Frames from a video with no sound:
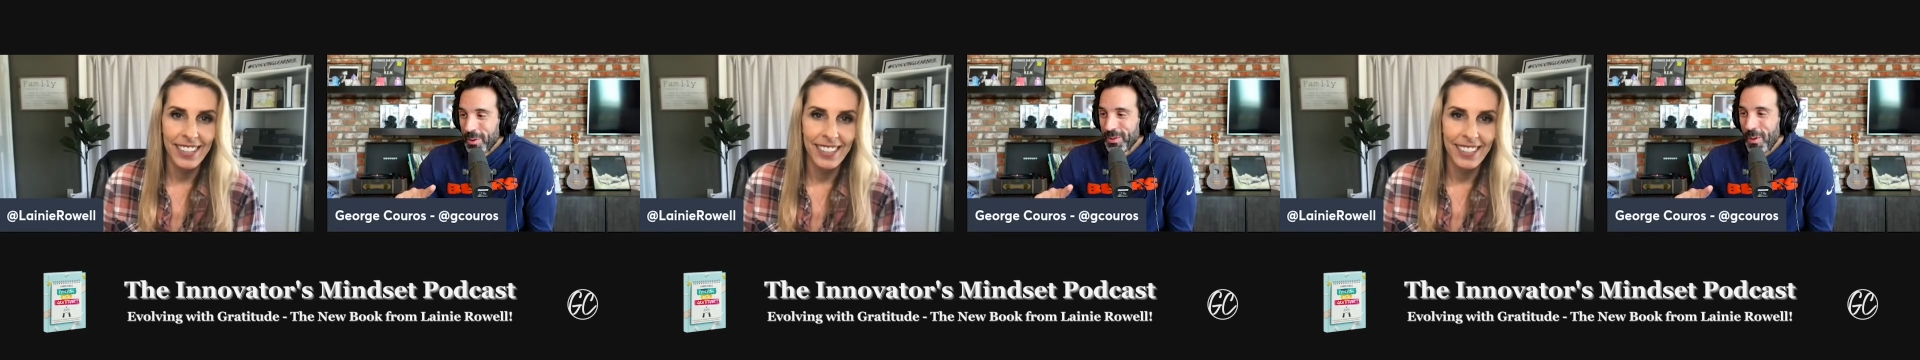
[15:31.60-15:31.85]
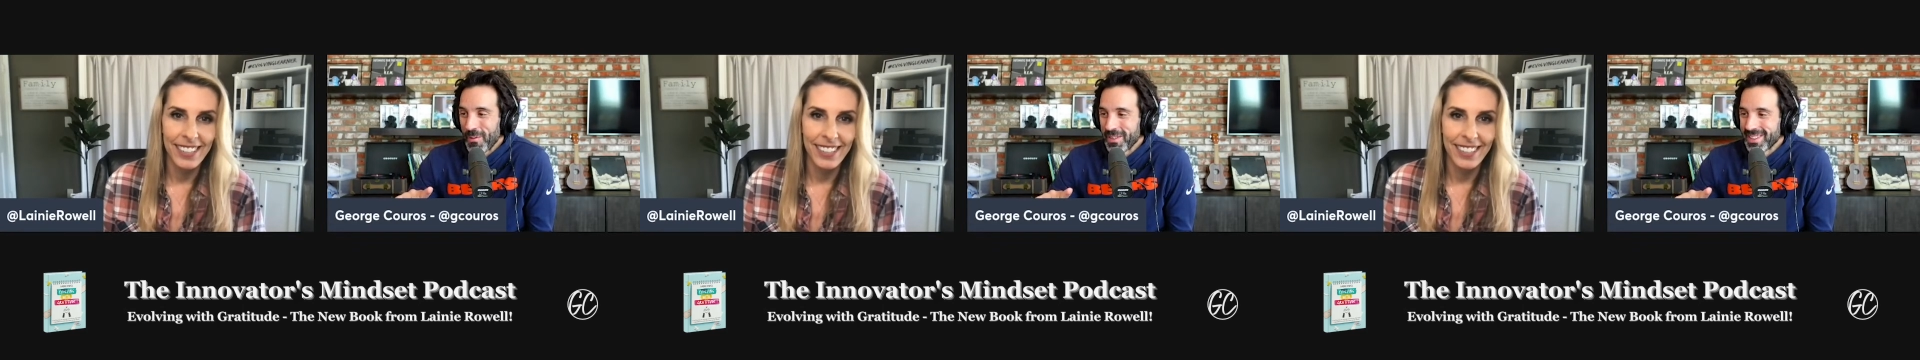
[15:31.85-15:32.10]

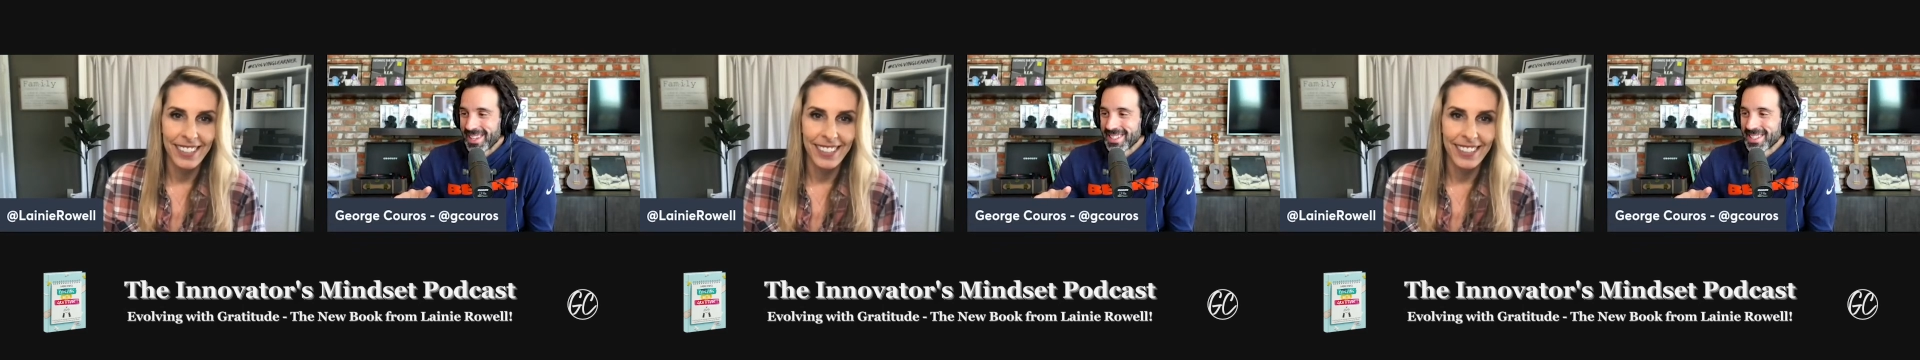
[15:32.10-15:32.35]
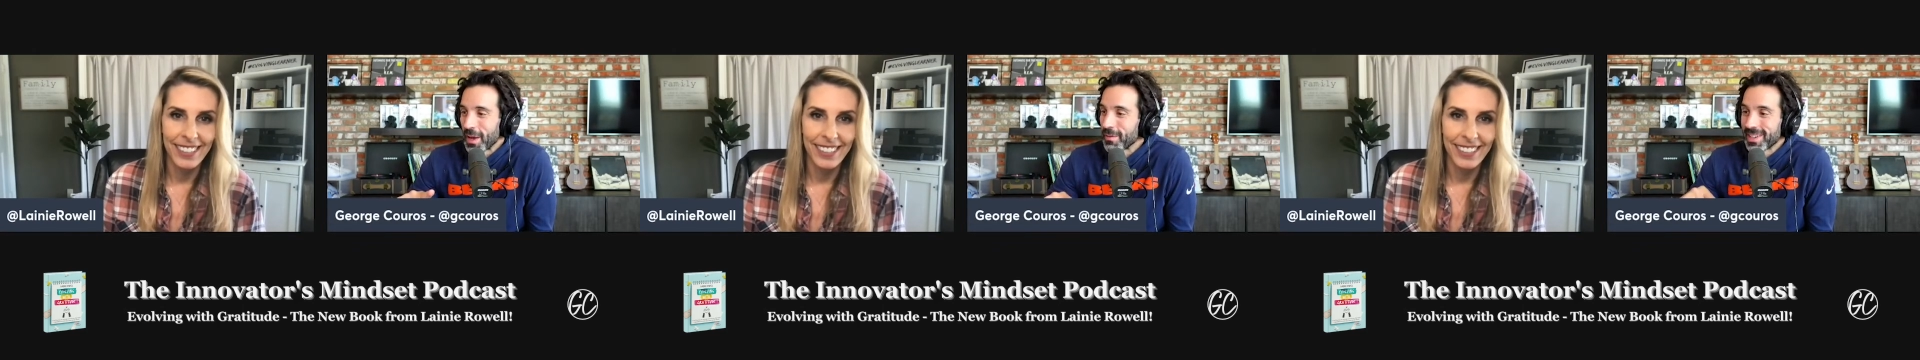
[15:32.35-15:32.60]
Speaker 1: overthink
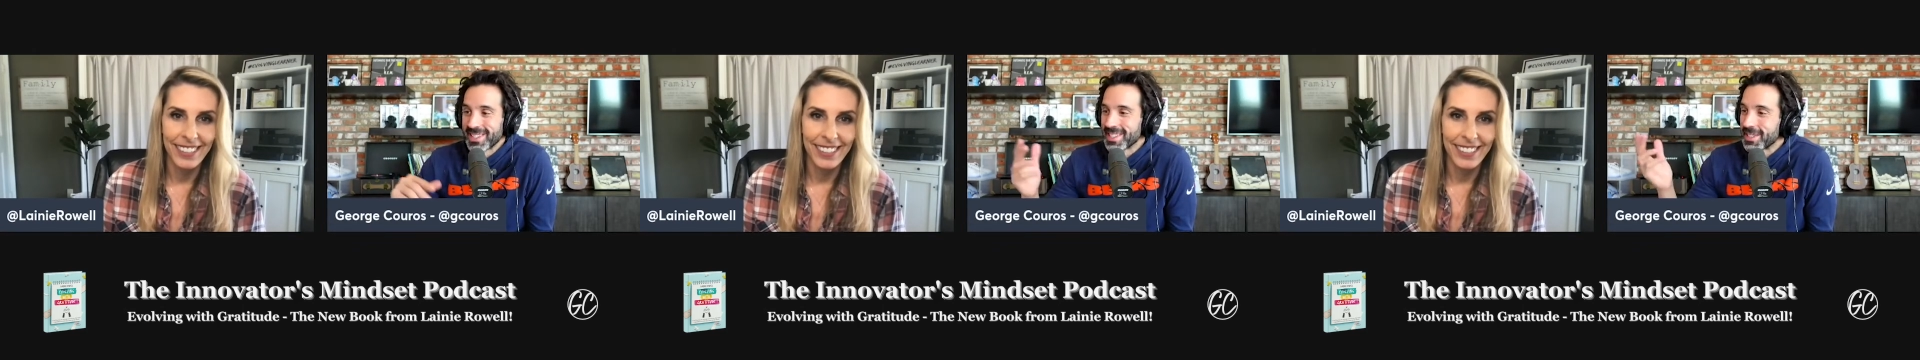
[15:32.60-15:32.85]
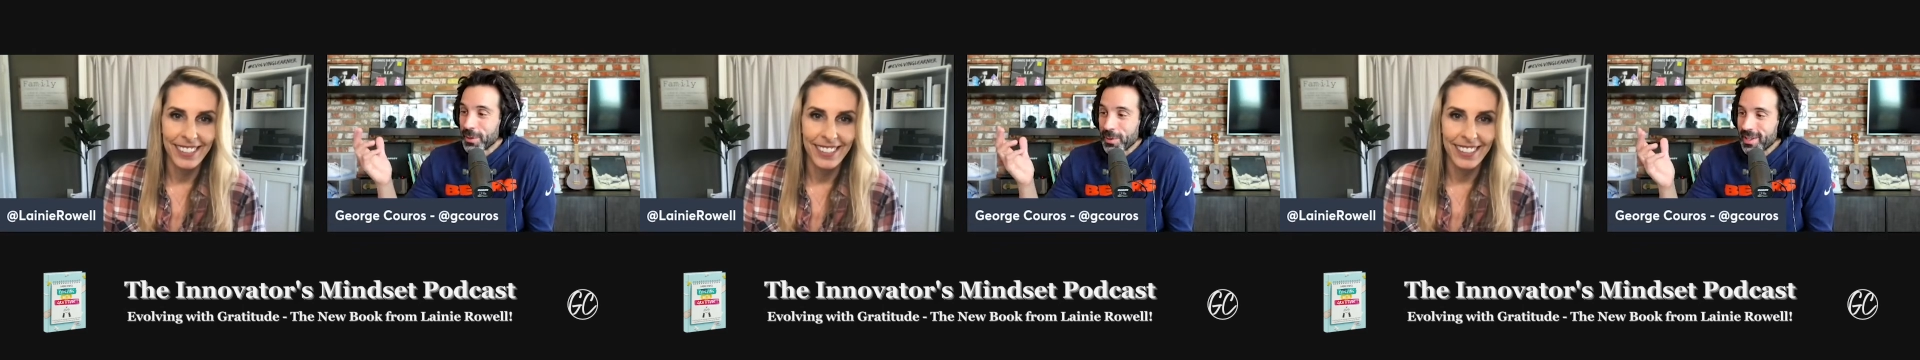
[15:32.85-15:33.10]
stuff. I just
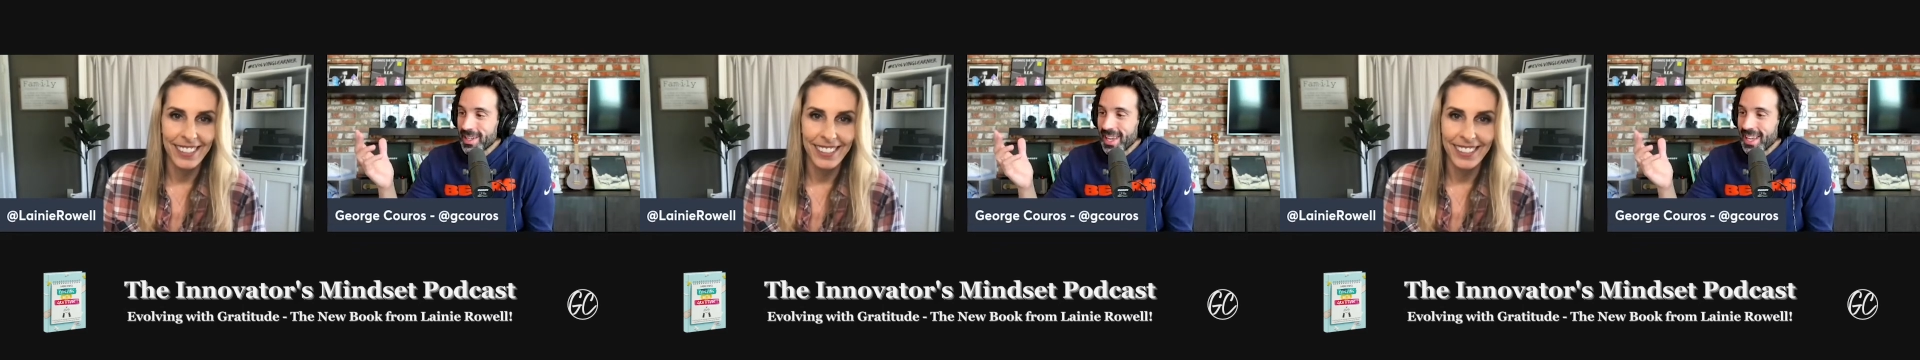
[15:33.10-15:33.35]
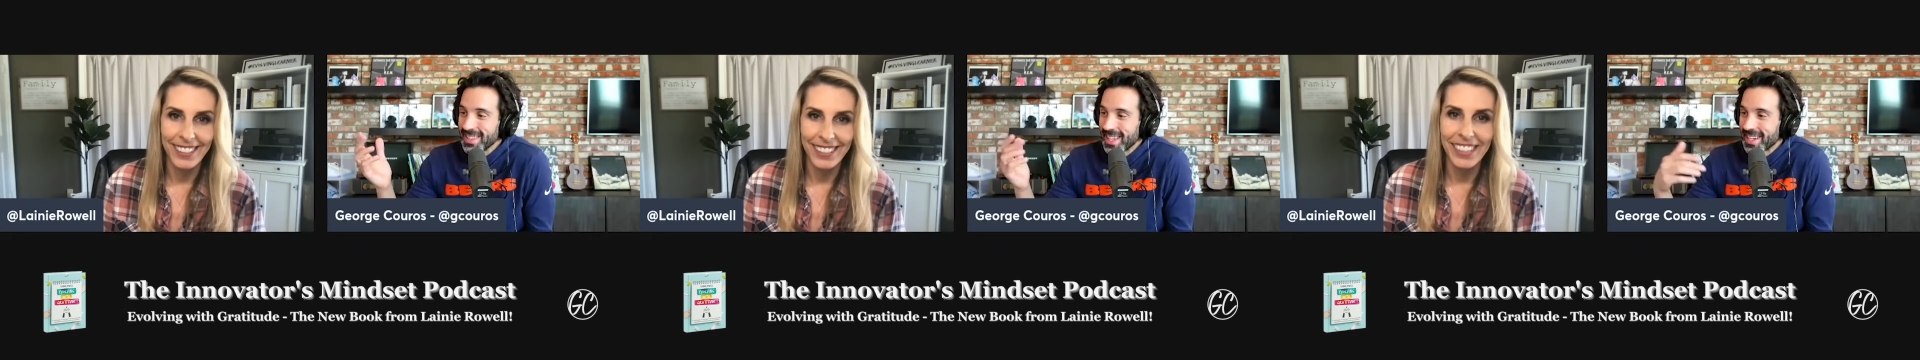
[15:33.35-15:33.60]
do it
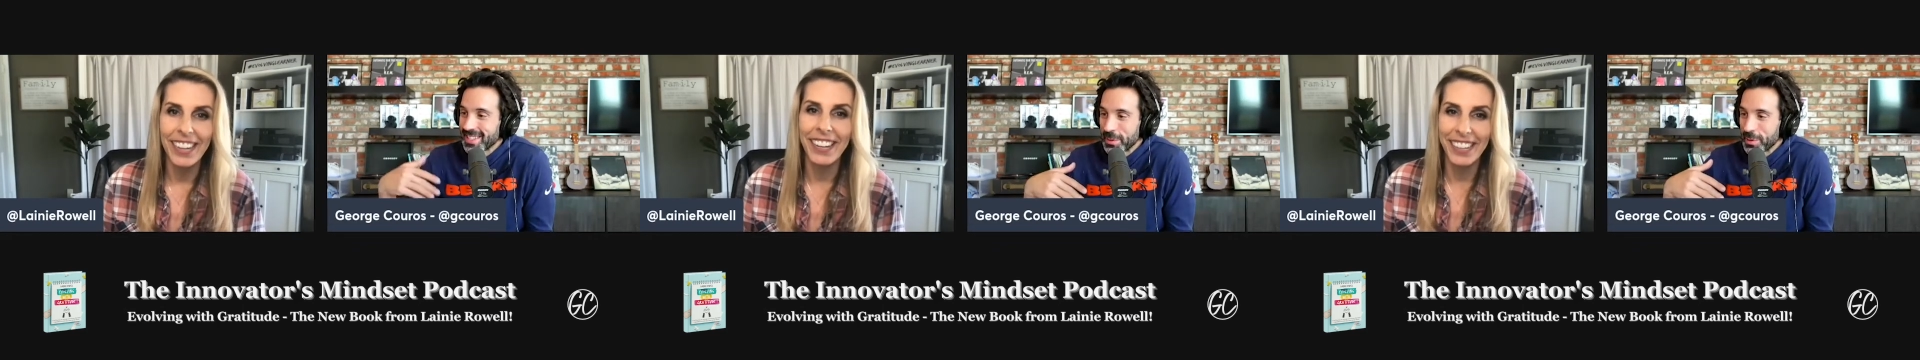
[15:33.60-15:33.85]
and then I see yeah. what